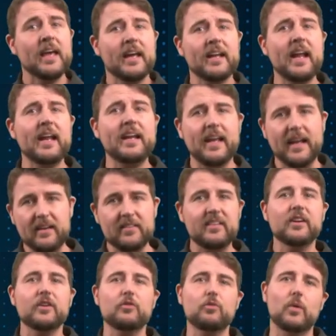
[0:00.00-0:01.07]
In any case,
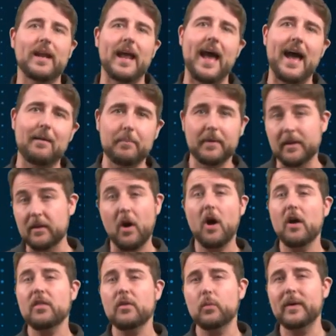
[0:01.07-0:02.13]
here's what happened.
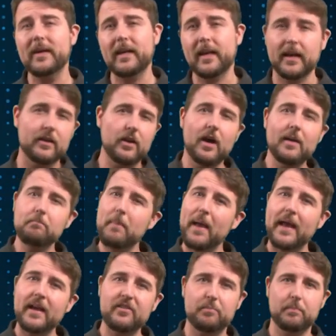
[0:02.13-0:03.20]
On the weekend on
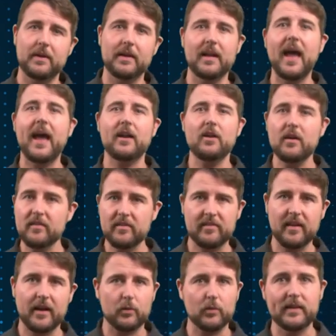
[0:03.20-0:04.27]
PasteBin,
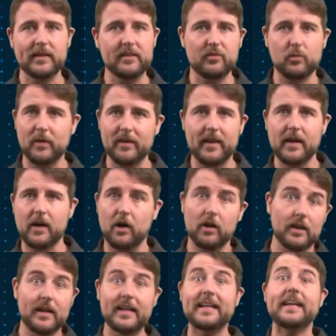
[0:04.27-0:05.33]
AnonSec released released what they
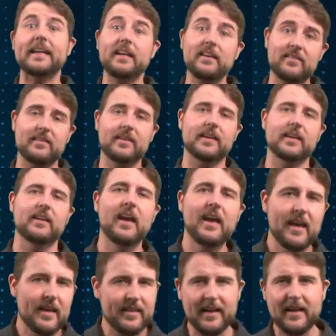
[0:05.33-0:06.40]
call an e-zine
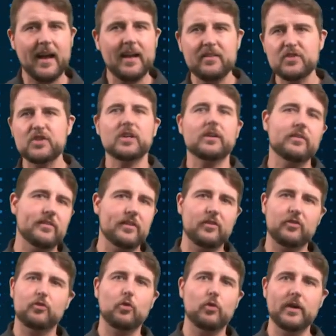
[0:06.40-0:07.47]
that kind of shares the
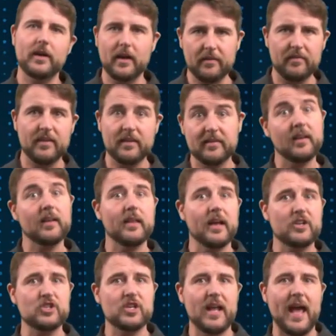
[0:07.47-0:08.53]
story of this
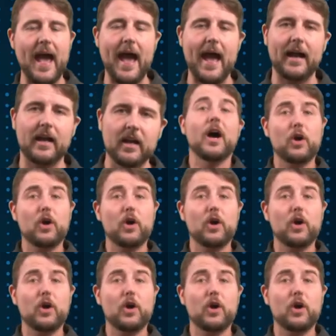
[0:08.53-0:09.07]
alleged hack.